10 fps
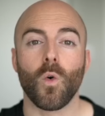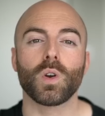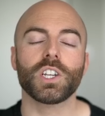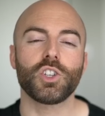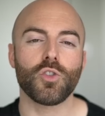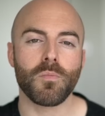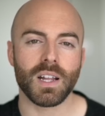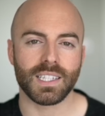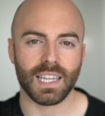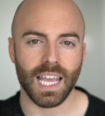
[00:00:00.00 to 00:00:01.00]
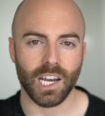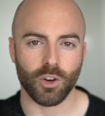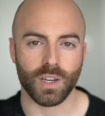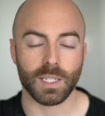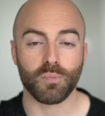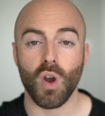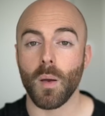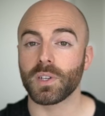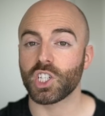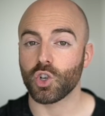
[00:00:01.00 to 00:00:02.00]
42 months later, his
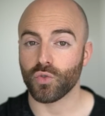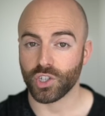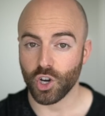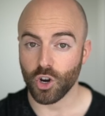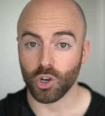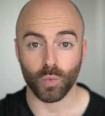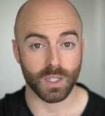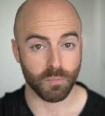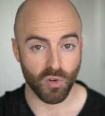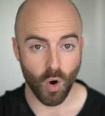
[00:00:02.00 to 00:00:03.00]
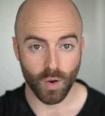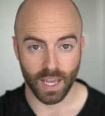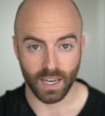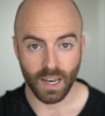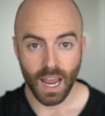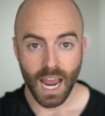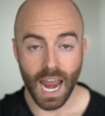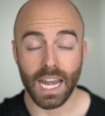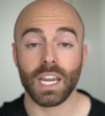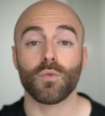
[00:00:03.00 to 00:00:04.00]
promise to return was broken,
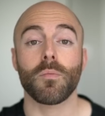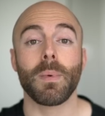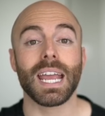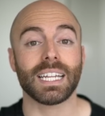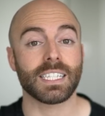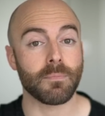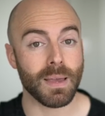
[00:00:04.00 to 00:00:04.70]
and he remains